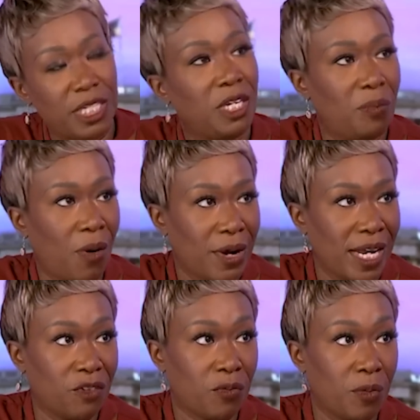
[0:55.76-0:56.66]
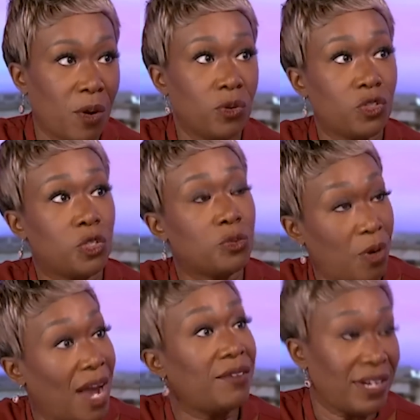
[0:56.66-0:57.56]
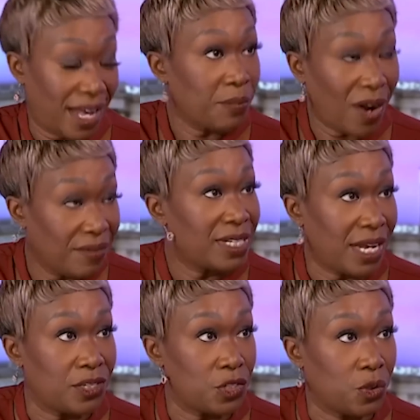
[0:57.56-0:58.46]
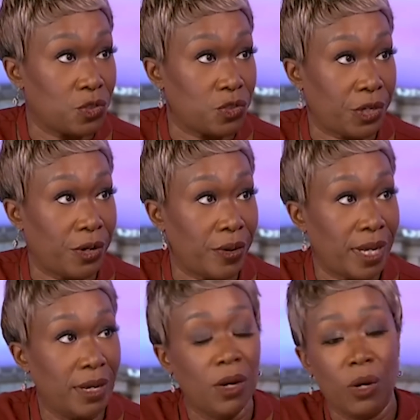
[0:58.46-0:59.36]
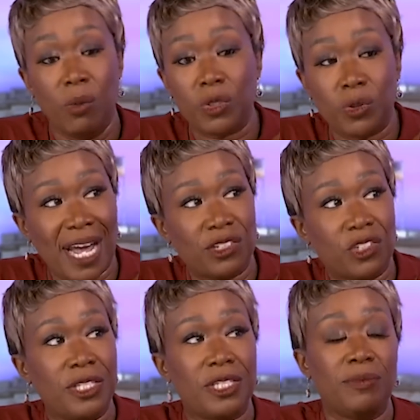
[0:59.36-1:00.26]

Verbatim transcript: the Tea Party have proposed is privatizing Social Security, which would actually